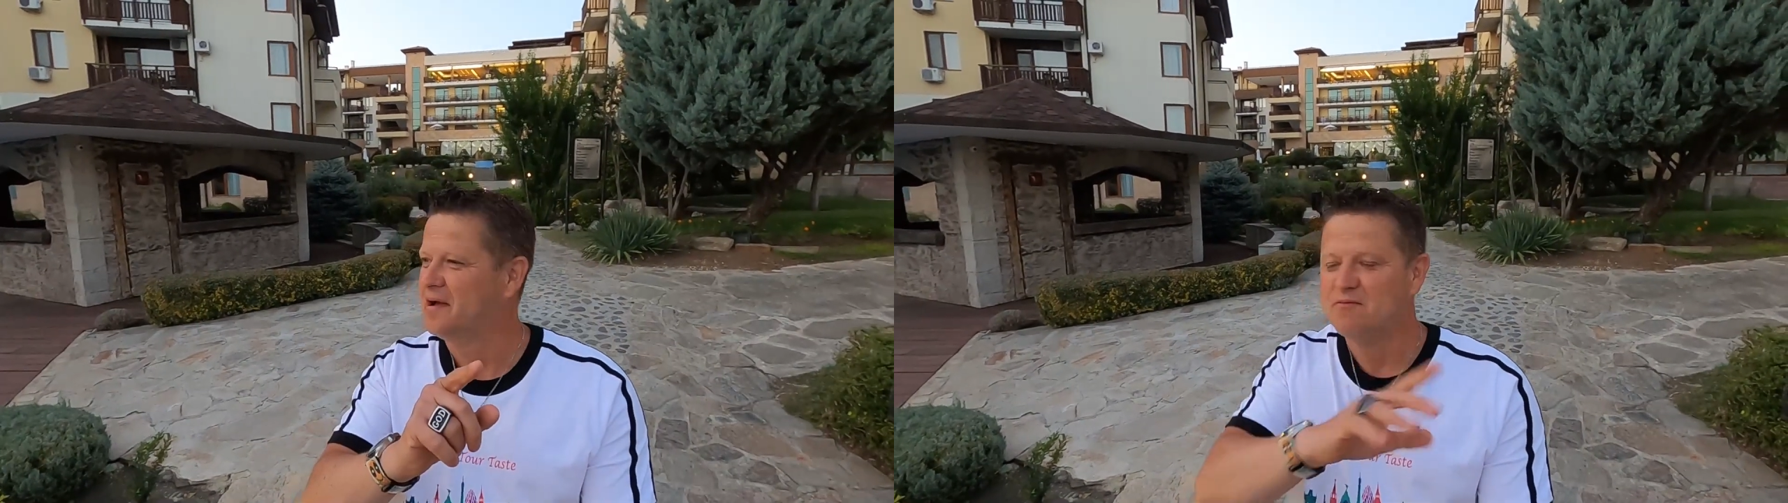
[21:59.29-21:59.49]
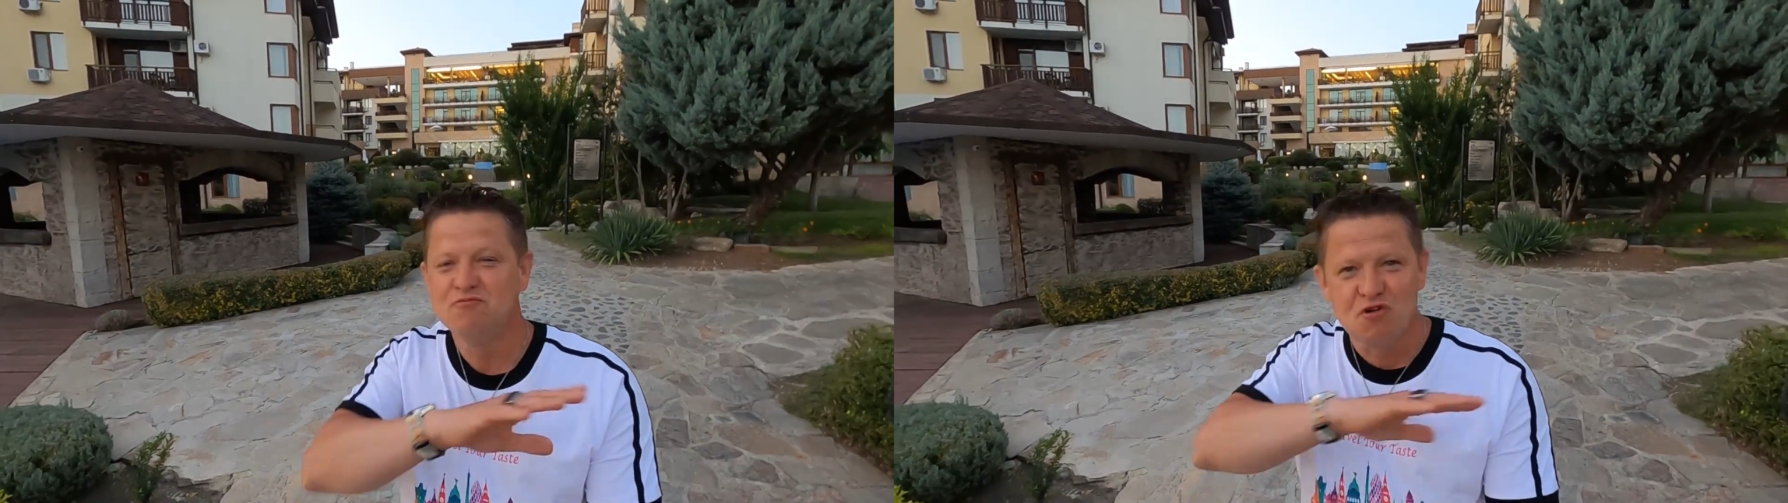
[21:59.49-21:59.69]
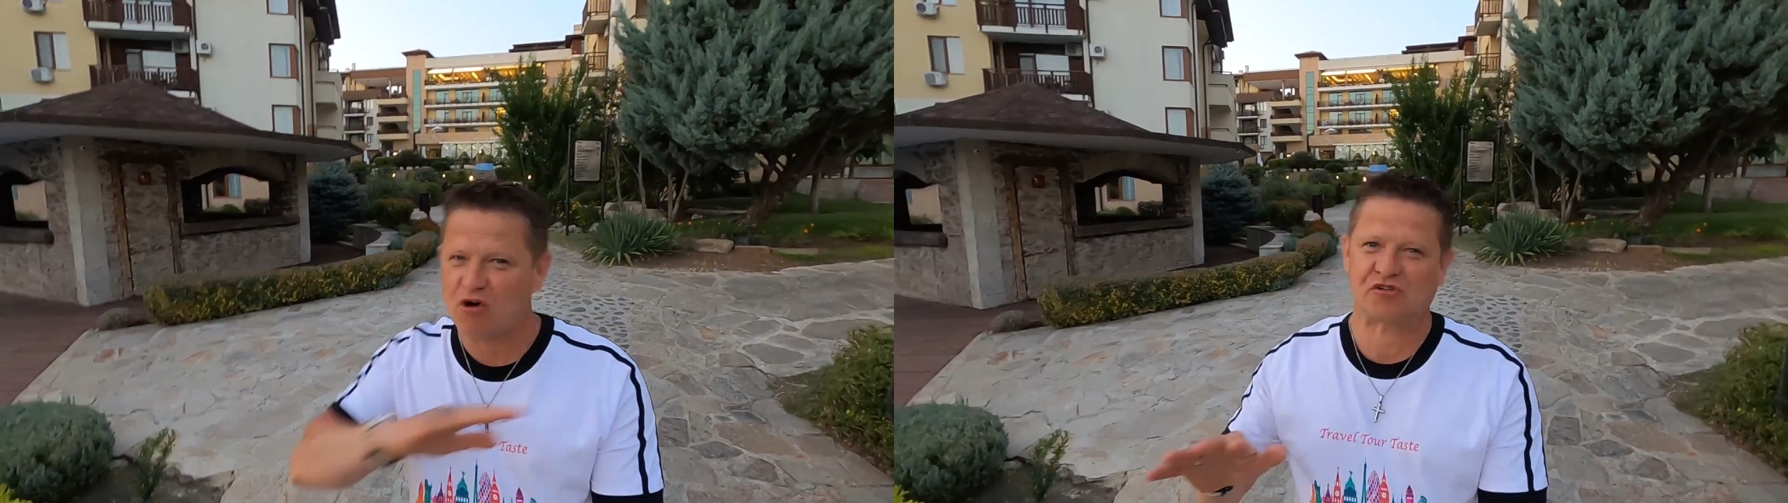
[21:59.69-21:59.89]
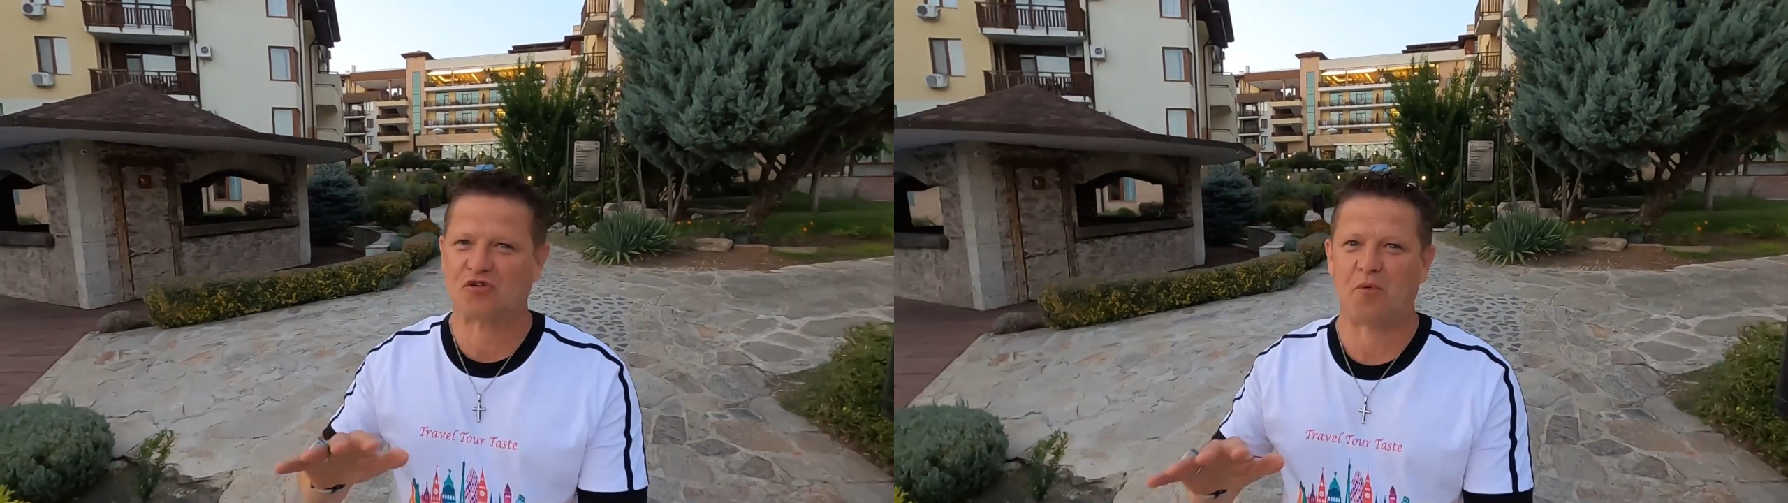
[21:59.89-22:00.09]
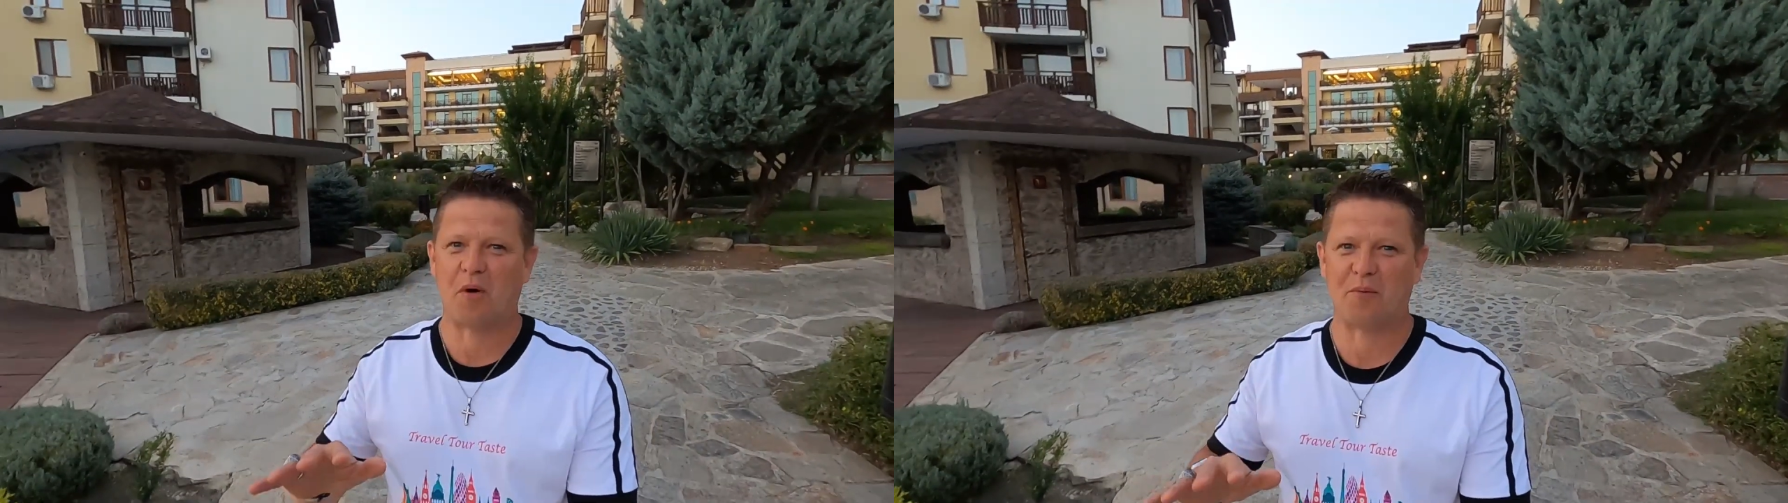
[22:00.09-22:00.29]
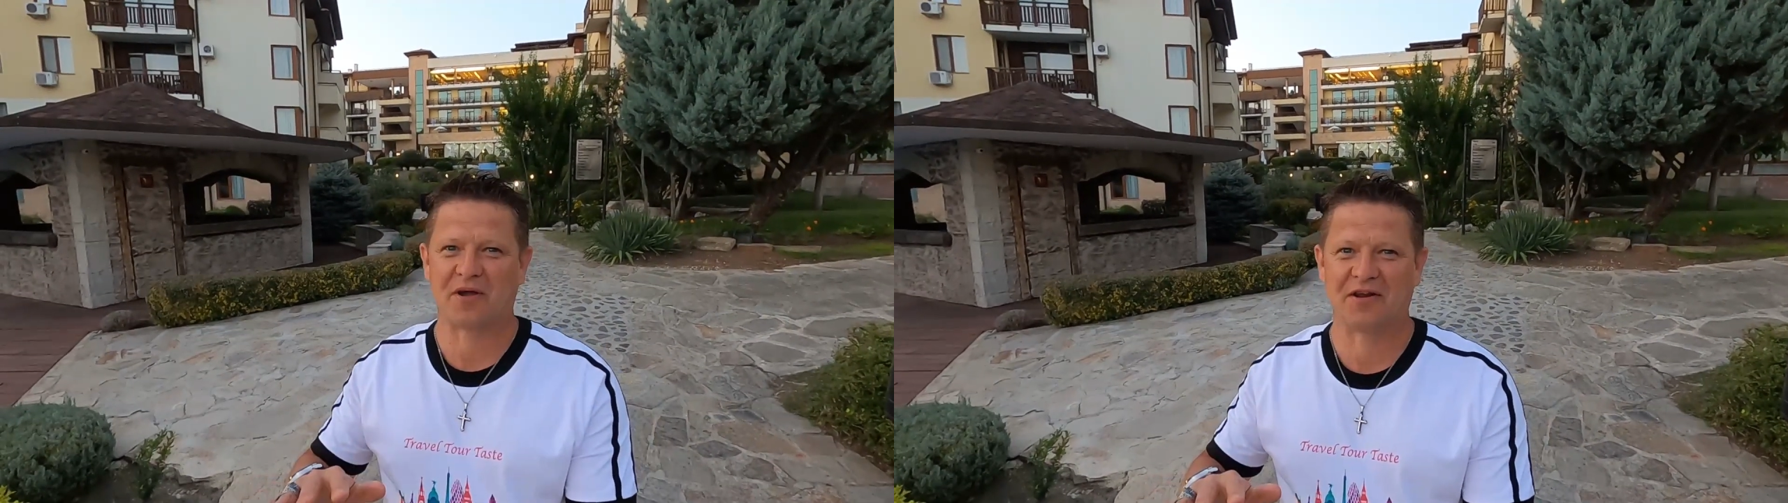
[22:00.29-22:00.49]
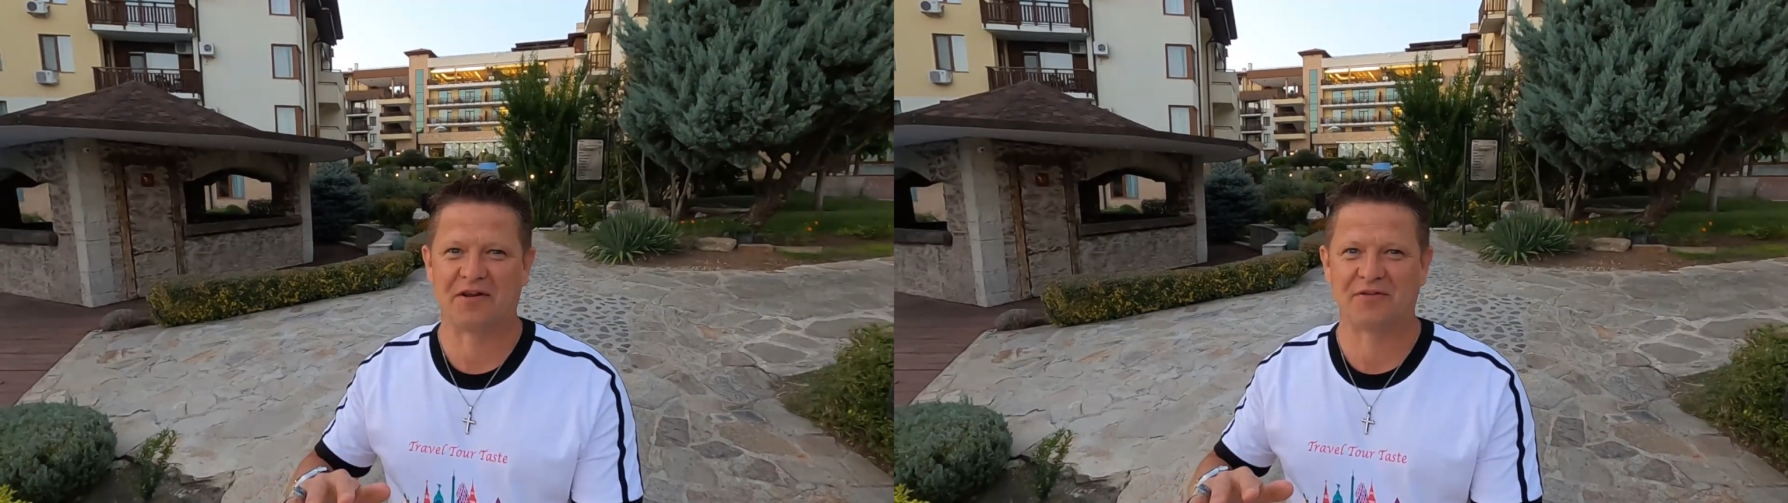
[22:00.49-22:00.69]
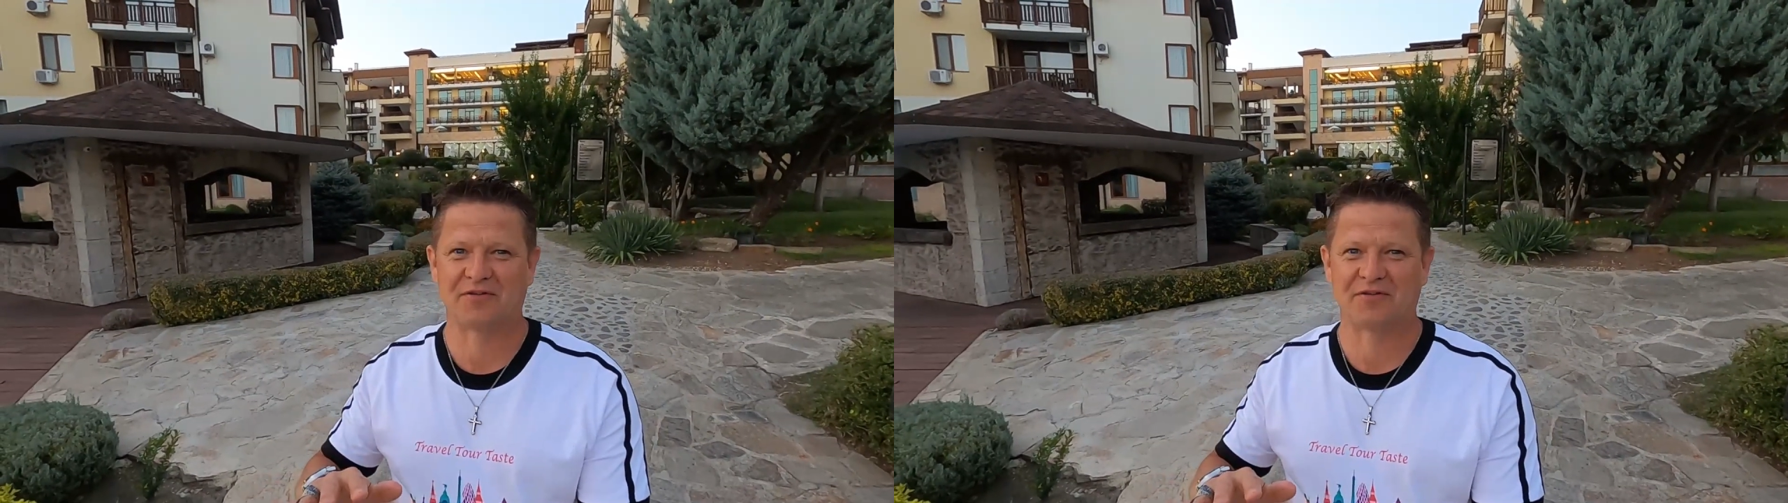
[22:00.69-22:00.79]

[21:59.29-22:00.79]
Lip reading: not sure what we're going to do